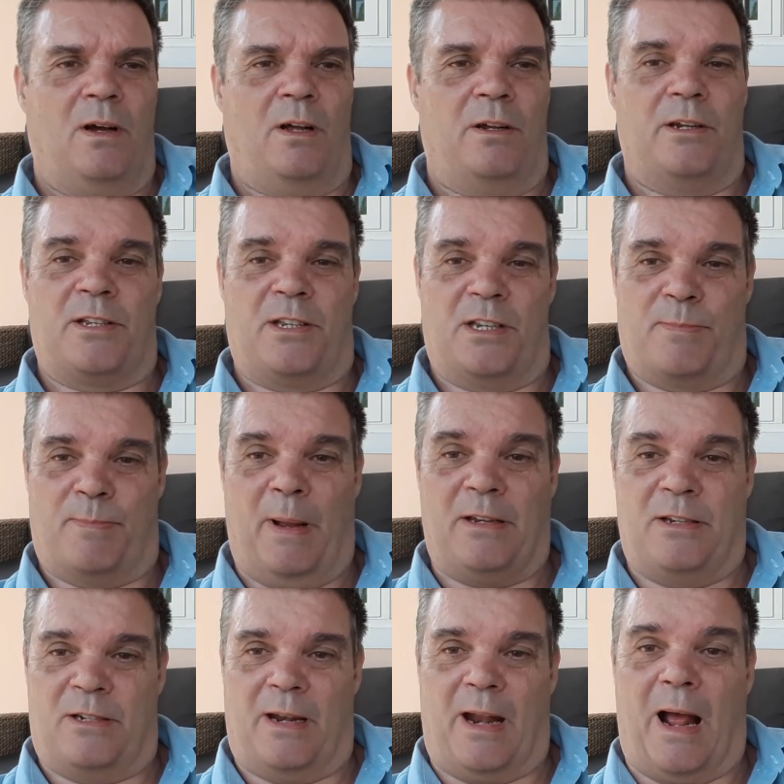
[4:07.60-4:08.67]
on a
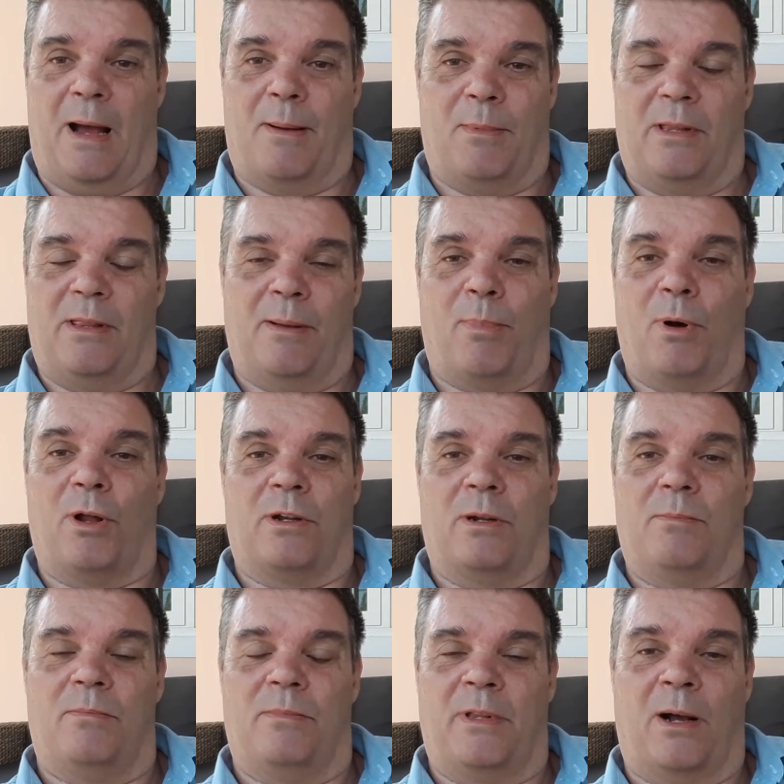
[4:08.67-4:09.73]
suspension arm at the
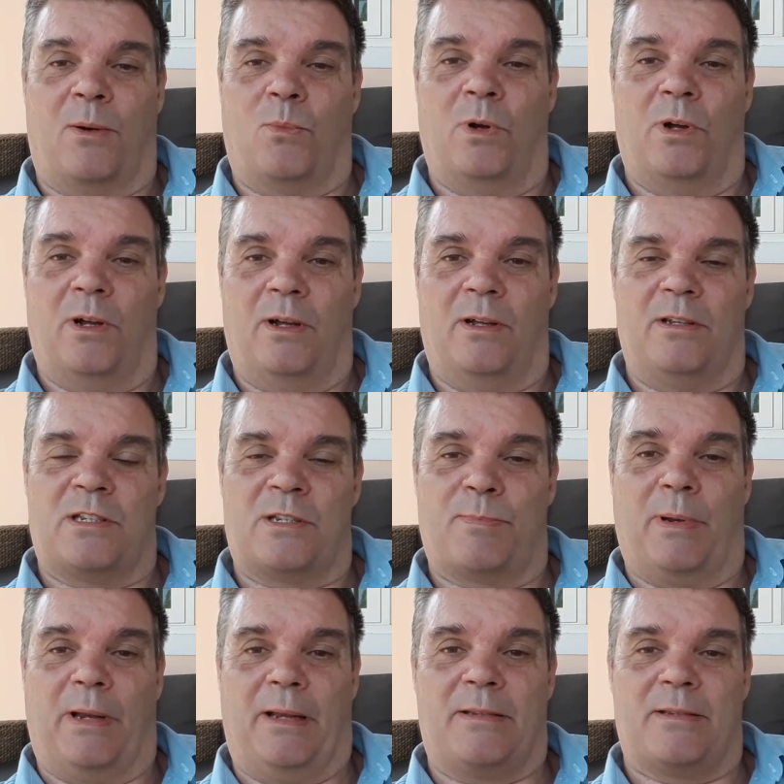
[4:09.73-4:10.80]
bottom that were
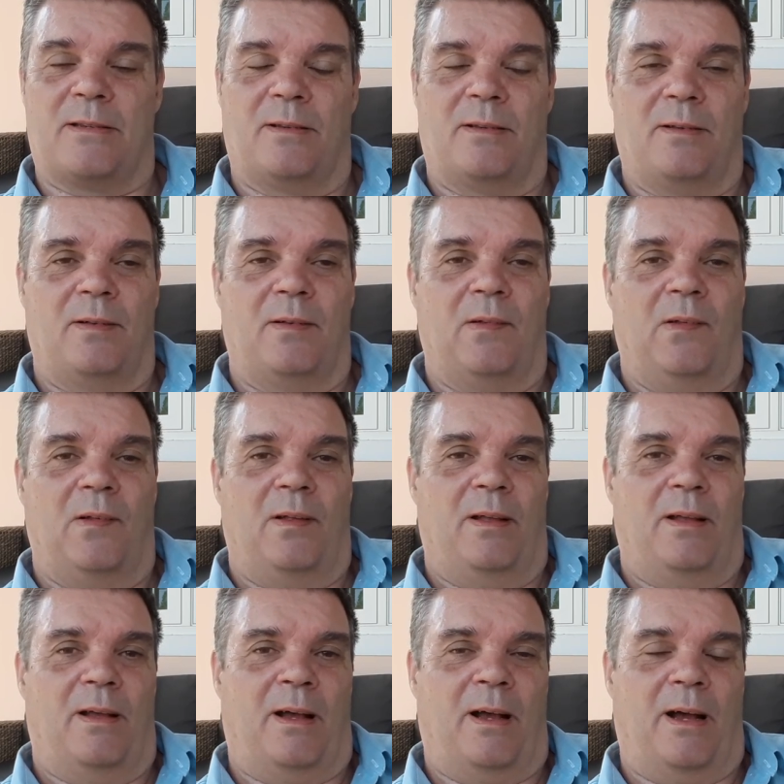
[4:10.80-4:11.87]
split.
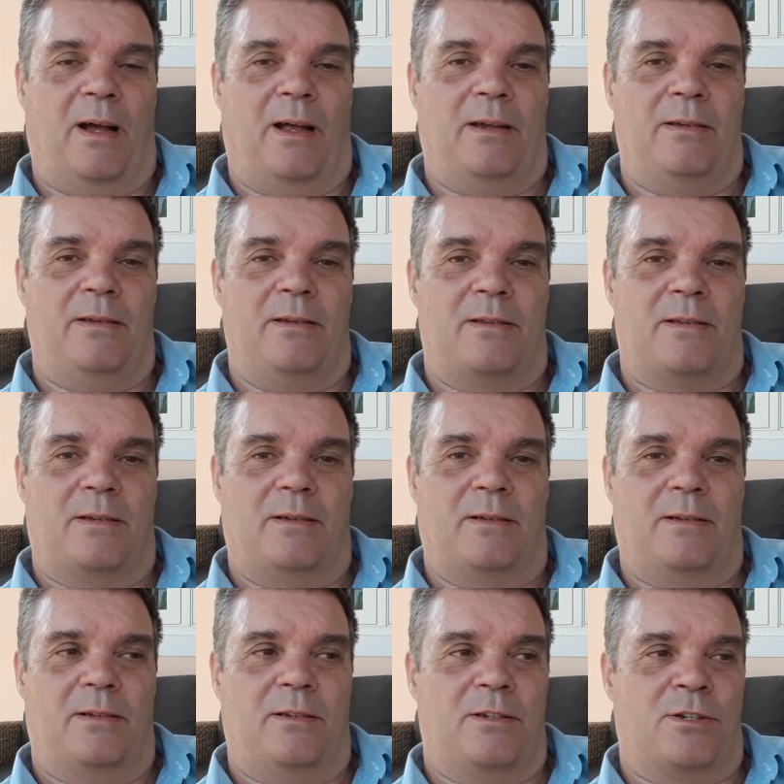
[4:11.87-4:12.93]
And
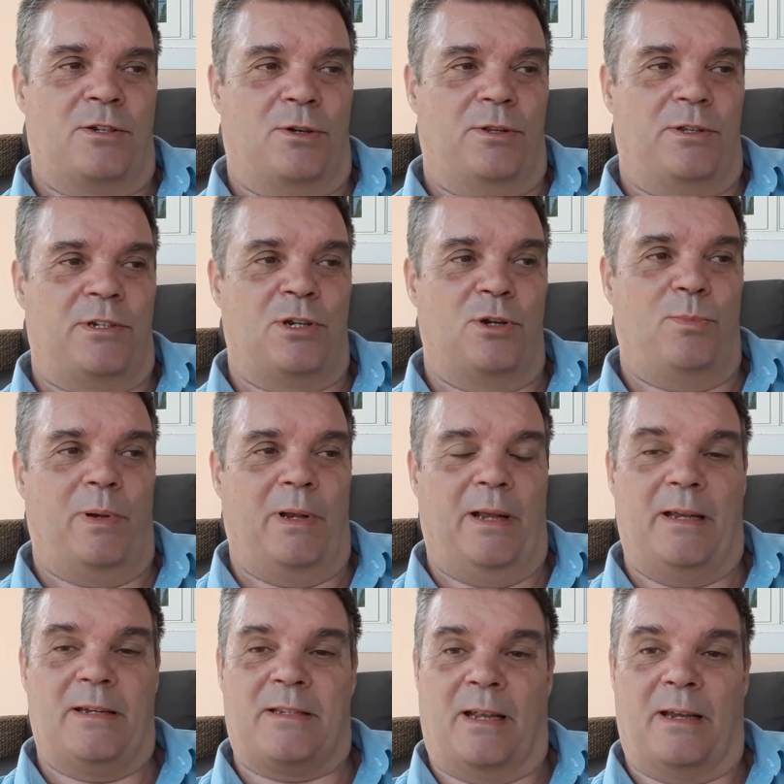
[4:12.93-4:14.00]
so the two
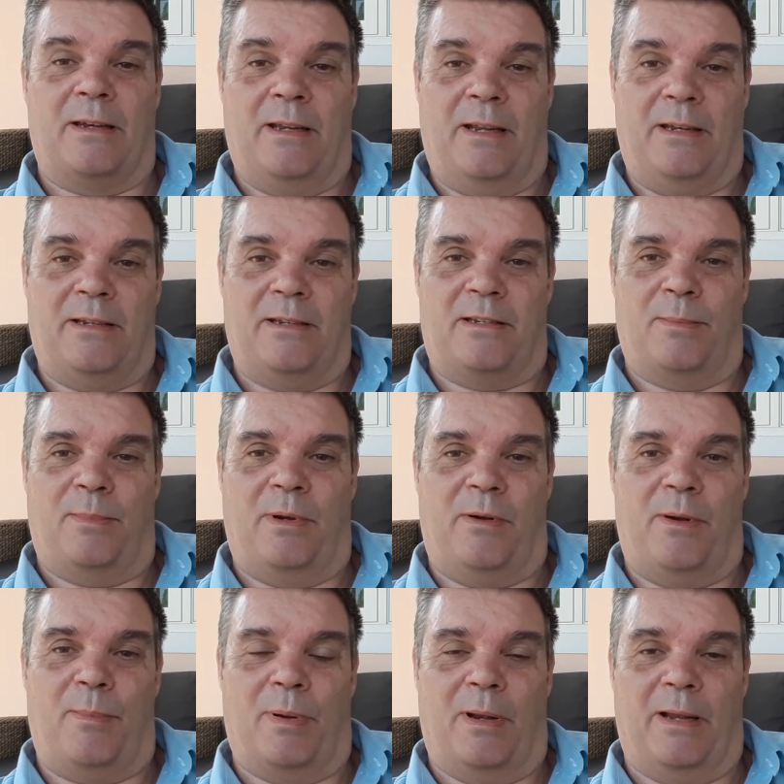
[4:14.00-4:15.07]
plates that needed to be
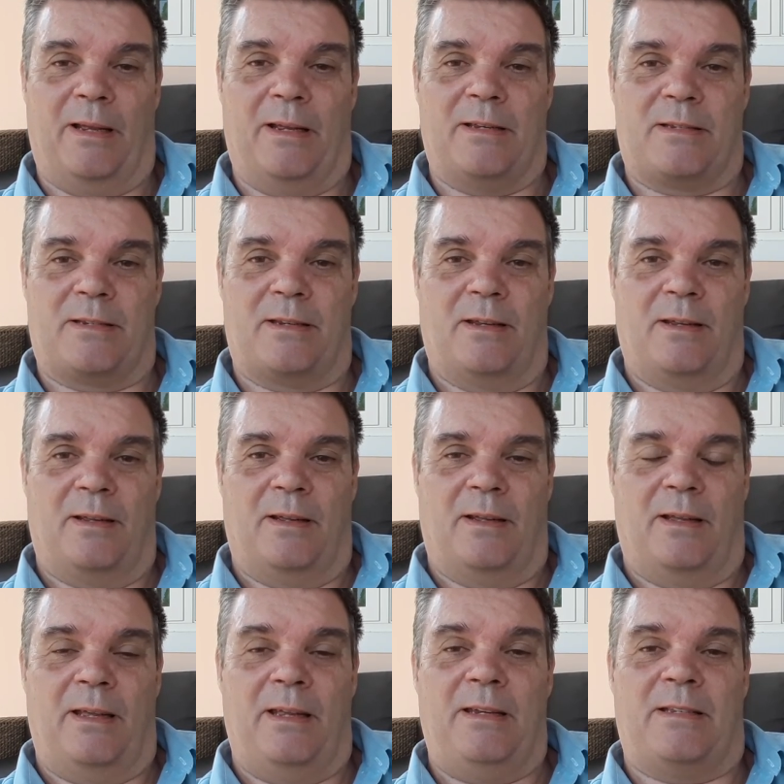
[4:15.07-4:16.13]
replaced,
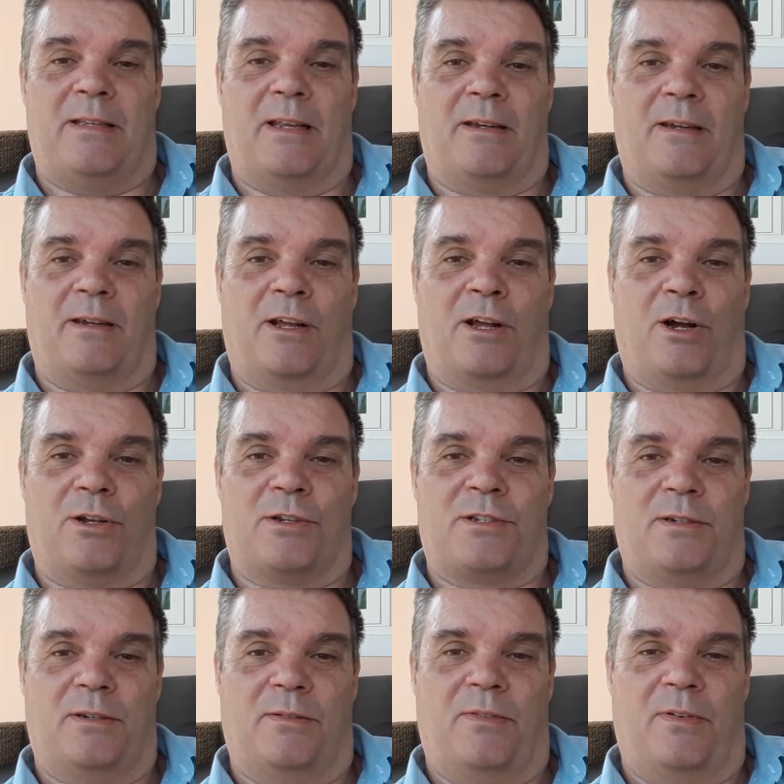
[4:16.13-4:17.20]
he said at the
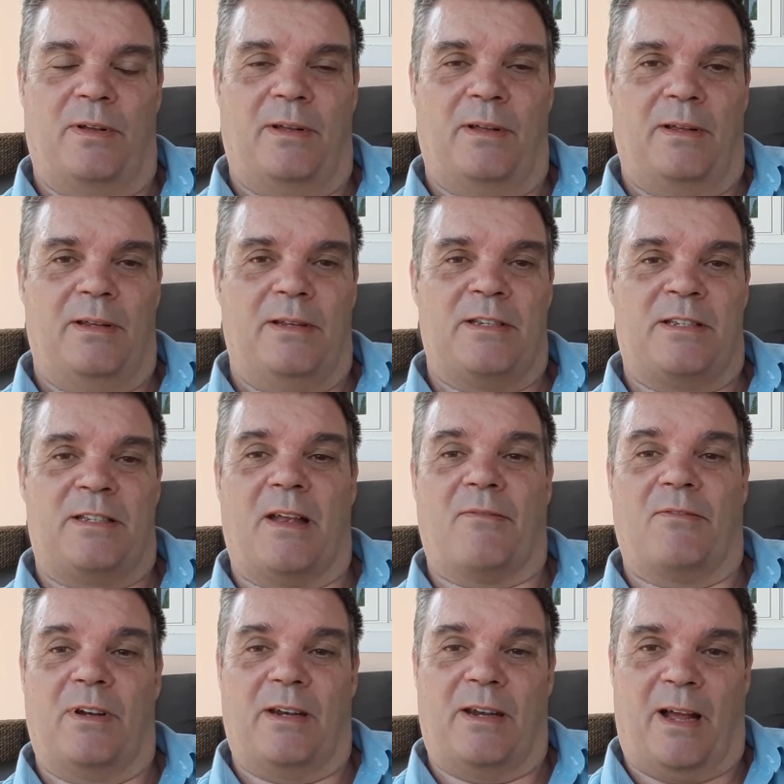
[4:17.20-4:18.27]
cost of
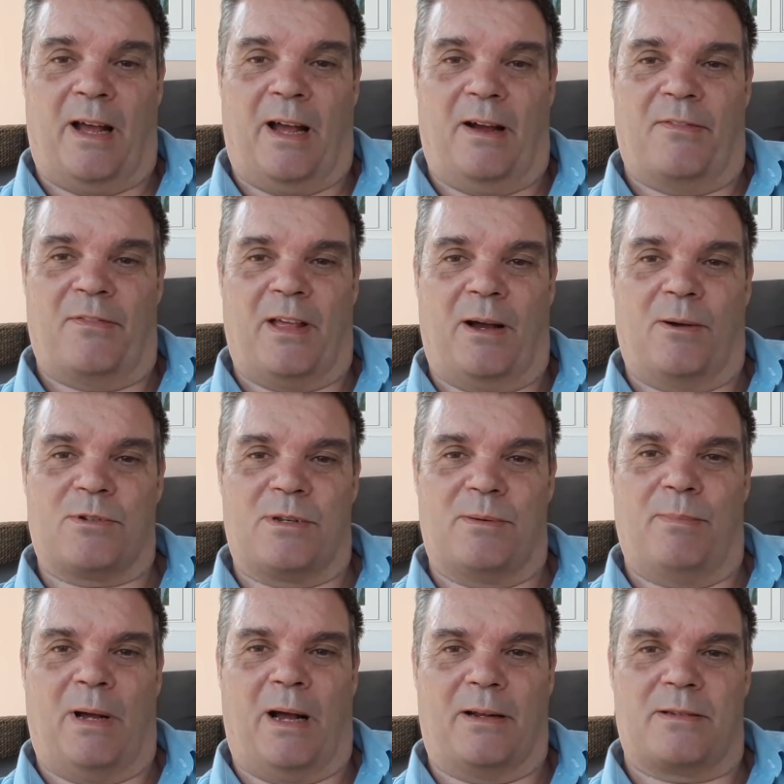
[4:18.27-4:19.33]
7,500
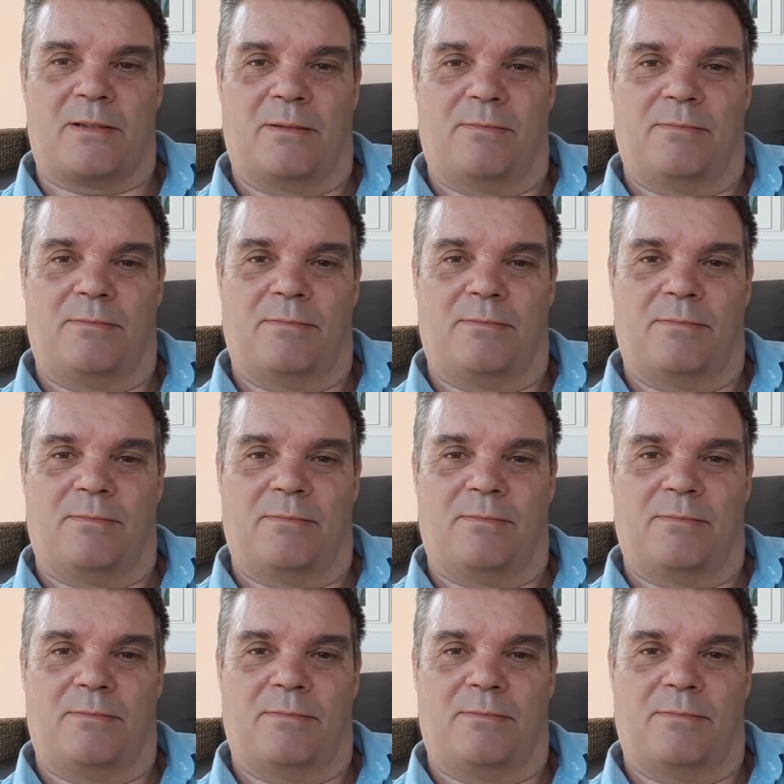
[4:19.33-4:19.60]
baht.